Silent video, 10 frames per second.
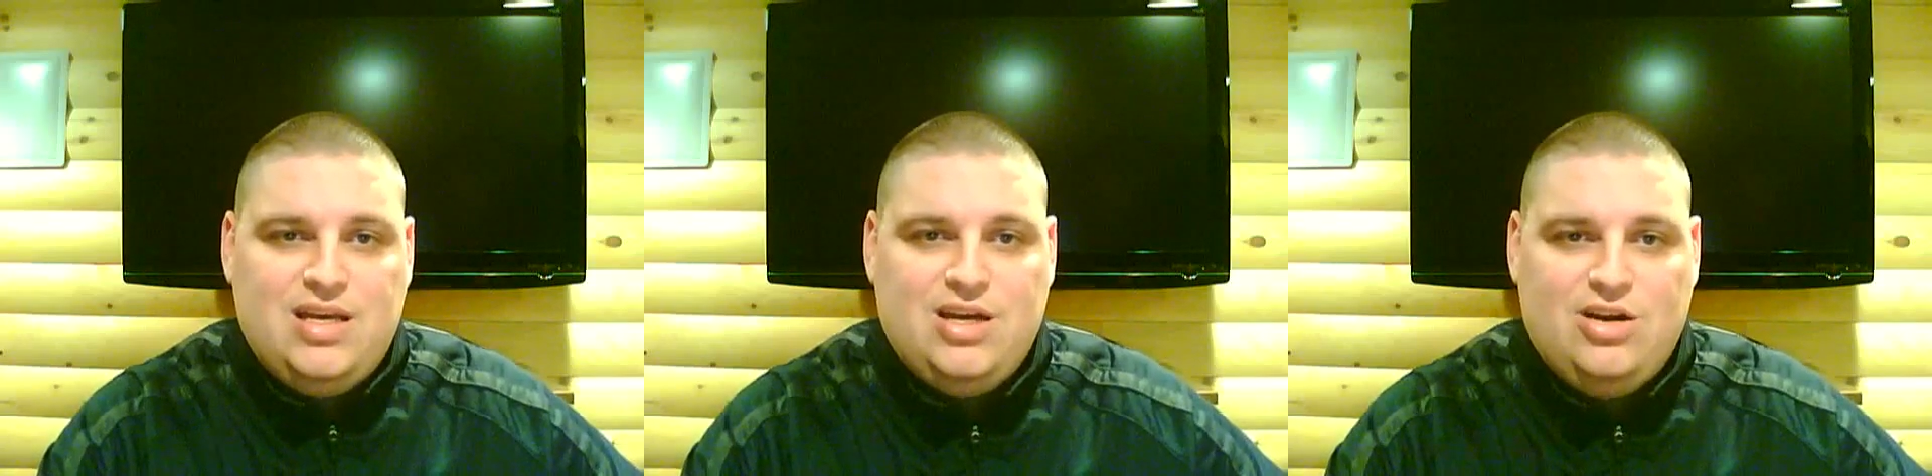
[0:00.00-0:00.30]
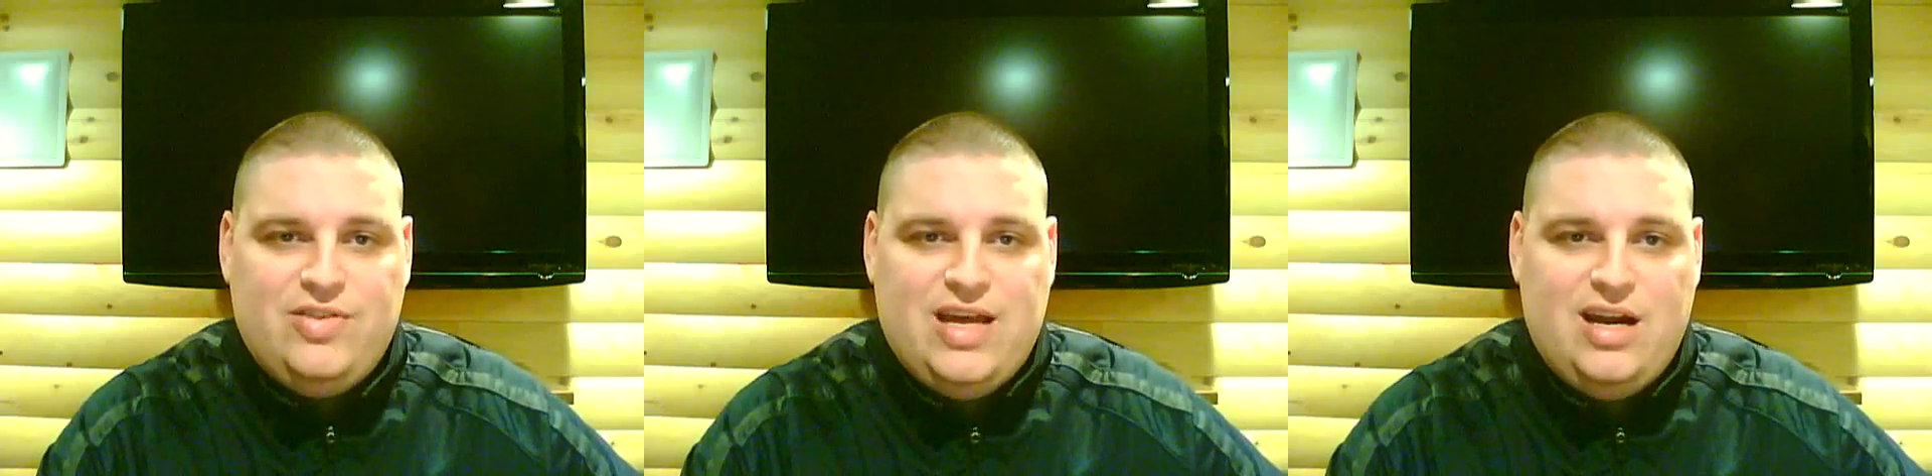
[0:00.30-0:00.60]

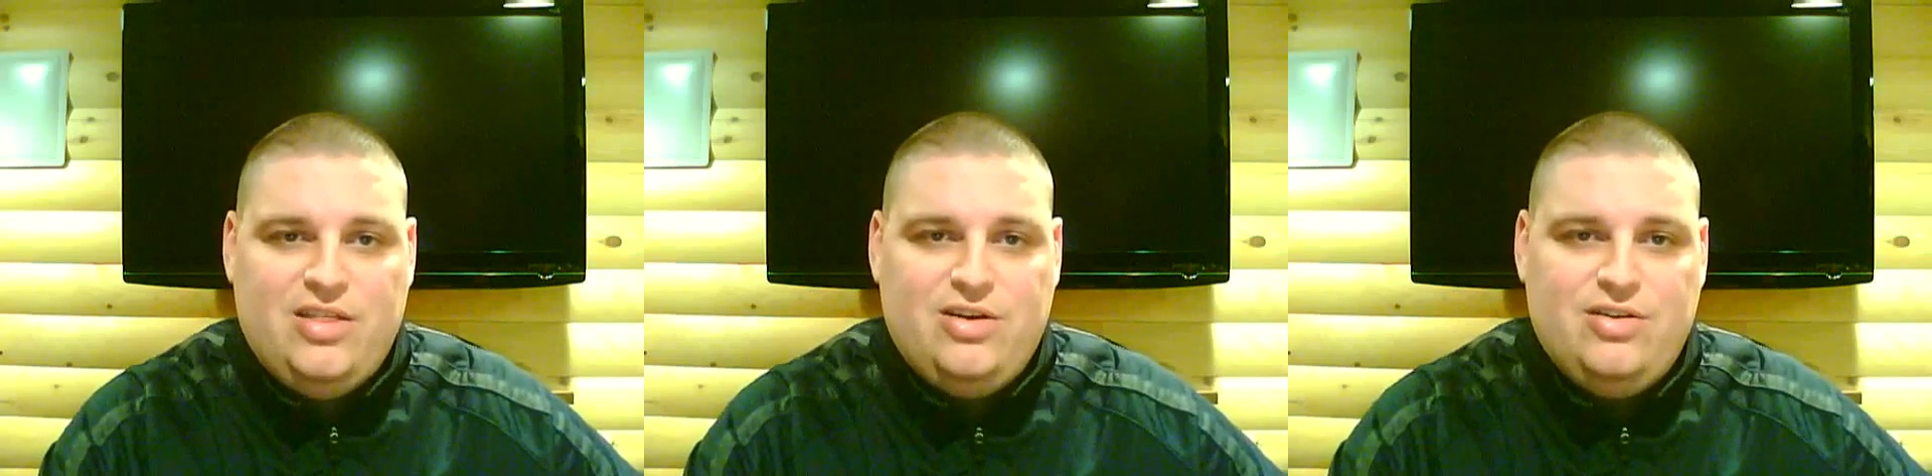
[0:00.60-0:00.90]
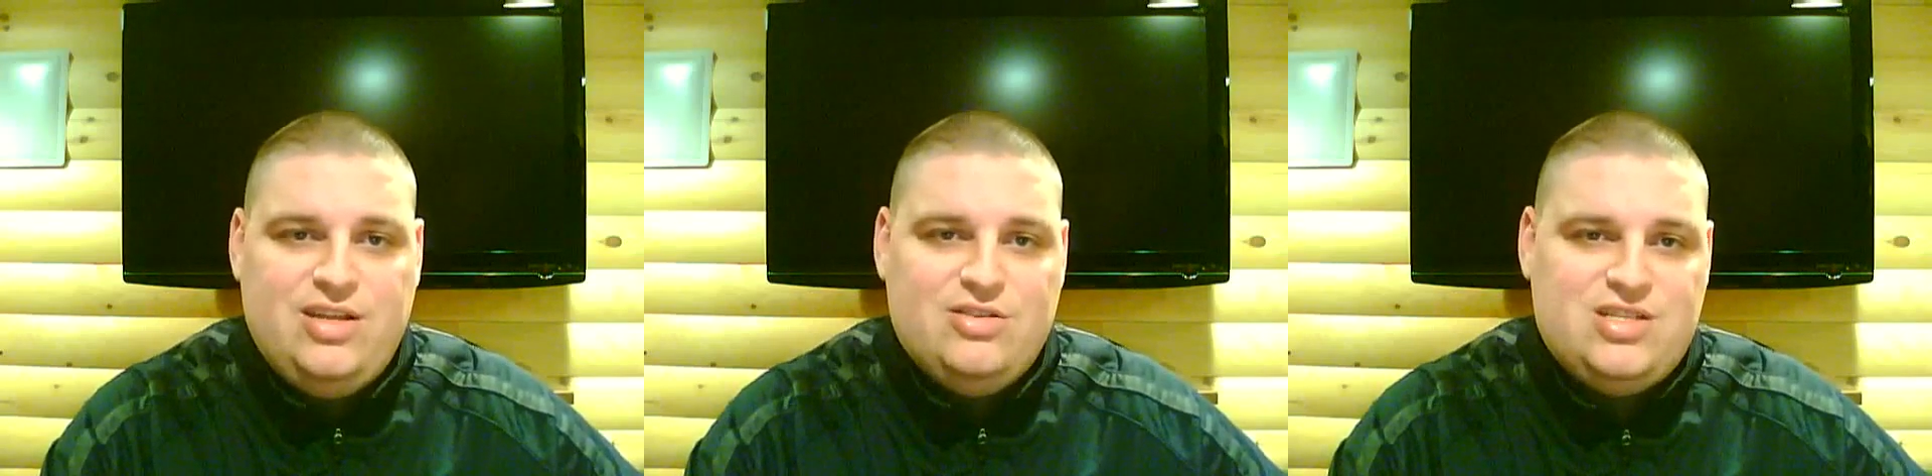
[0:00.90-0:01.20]
get on that
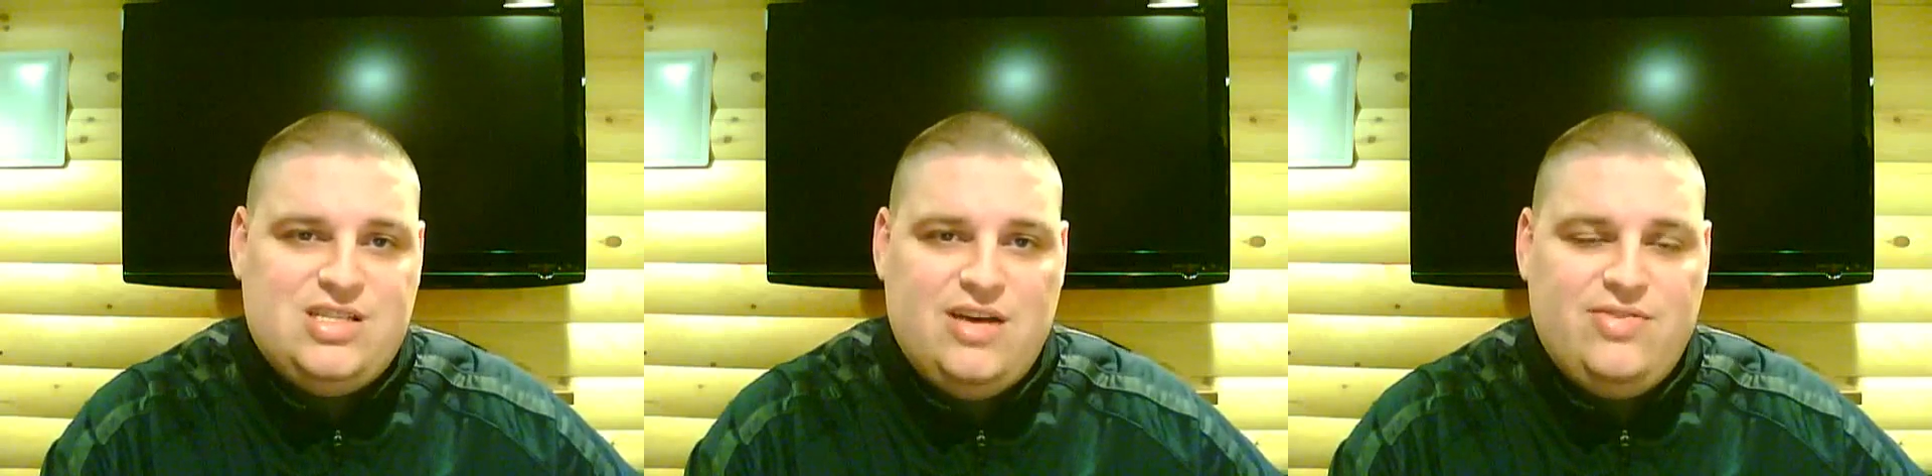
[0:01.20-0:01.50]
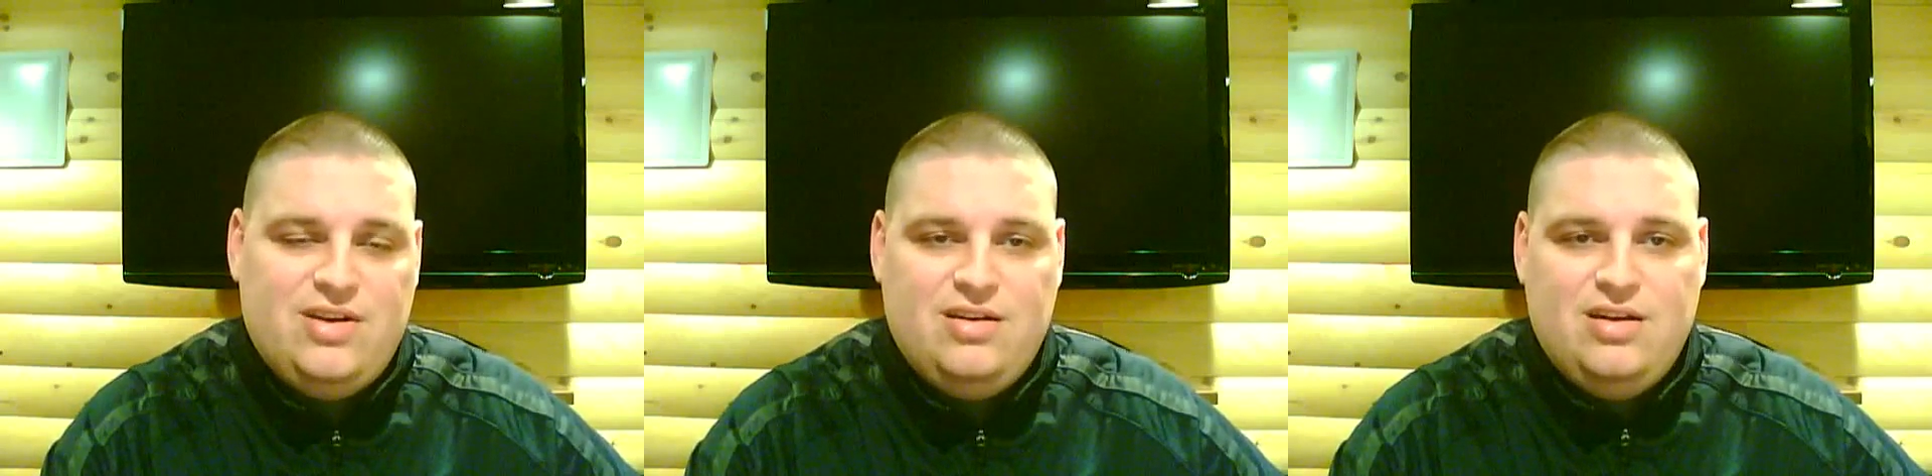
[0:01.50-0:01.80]
other either
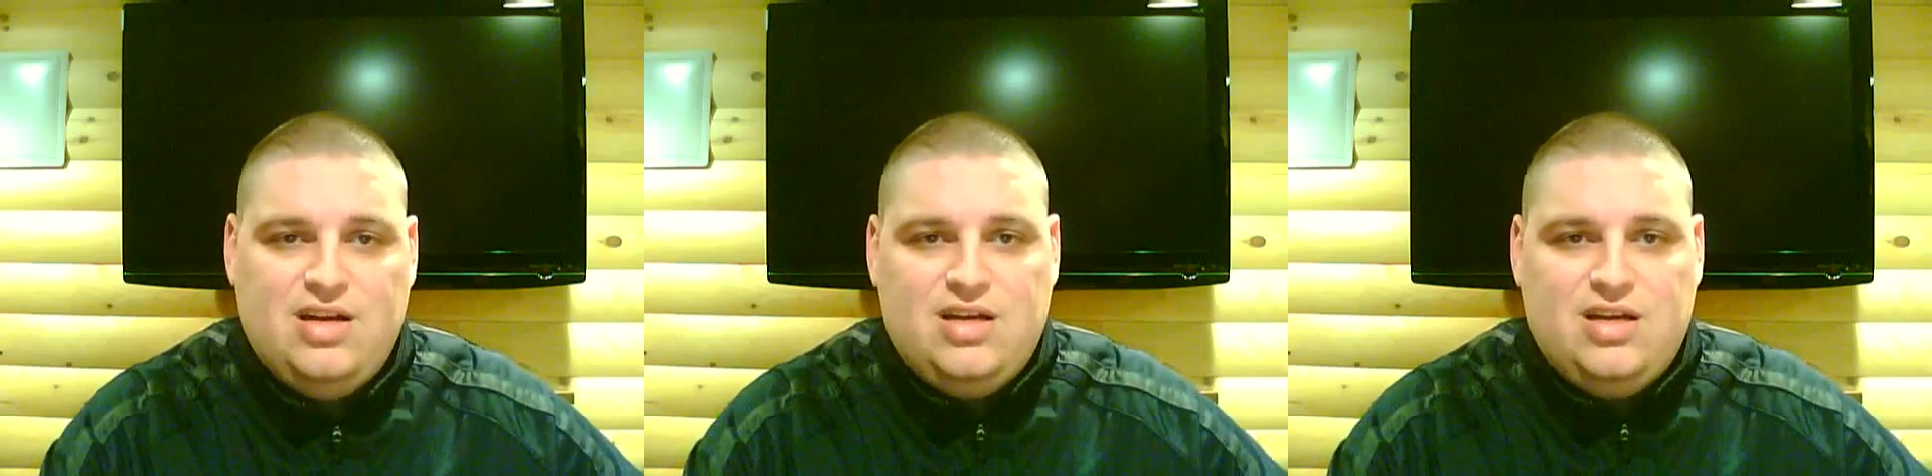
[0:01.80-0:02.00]
7,